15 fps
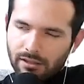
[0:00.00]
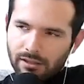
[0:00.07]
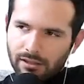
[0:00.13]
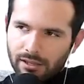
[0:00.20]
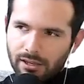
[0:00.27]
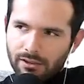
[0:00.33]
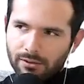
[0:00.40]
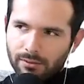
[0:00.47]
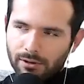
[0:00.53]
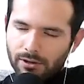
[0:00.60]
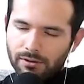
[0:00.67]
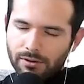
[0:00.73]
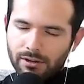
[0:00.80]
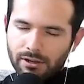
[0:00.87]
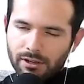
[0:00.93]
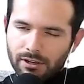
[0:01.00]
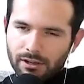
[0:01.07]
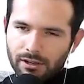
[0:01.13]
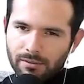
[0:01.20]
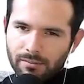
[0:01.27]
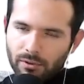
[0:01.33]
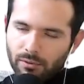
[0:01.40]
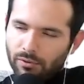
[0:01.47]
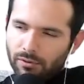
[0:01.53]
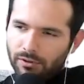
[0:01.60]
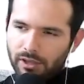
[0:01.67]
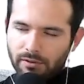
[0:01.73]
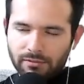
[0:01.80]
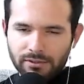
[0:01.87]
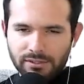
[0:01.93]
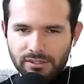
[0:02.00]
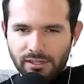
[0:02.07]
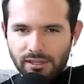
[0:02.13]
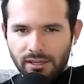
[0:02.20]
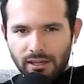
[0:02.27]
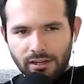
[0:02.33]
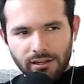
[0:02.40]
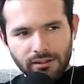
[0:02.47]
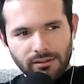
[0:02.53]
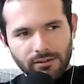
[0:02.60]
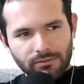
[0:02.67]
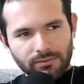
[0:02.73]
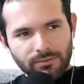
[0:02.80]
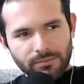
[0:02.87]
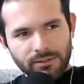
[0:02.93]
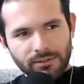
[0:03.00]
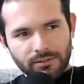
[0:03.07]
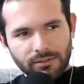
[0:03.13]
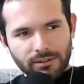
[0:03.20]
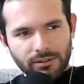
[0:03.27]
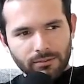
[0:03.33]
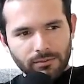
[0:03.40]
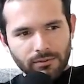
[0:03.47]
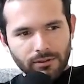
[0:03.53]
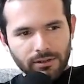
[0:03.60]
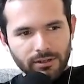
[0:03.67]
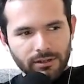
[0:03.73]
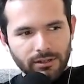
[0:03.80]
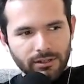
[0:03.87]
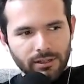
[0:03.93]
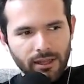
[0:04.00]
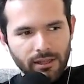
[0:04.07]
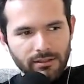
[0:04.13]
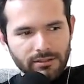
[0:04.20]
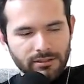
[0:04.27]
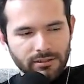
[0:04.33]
King of the Road, but we'll never see anything from Dylan anymore. And that's